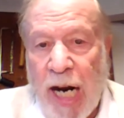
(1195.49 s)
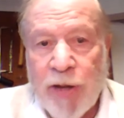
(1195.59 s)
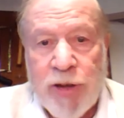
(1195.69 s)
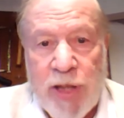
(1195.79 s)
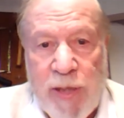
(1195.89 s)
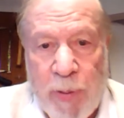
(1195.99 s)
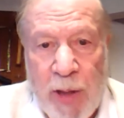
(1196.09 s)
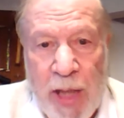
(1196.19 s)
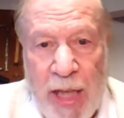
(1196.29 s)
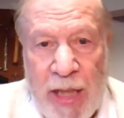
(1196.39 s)
art
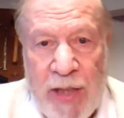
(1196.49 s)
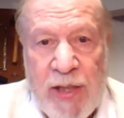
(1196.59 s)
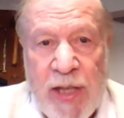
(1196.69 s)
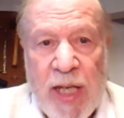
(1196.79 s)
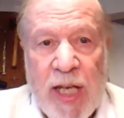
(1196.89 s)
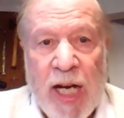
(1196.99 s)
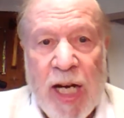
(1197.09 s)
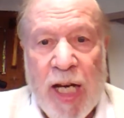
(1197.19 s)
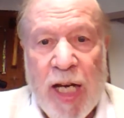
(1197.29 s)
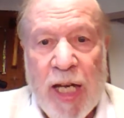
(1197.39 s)
displays
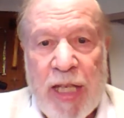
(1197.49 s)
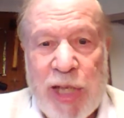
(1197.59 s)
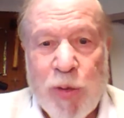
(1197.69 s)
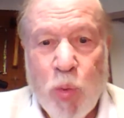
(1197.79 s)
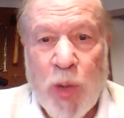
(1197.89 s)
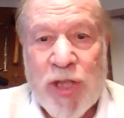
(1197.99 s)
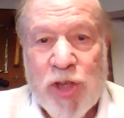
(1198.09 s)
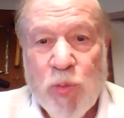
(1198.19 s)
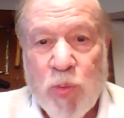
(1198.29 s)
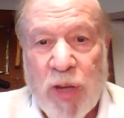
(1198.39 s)
uh, in
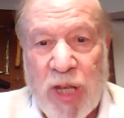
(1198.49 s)
which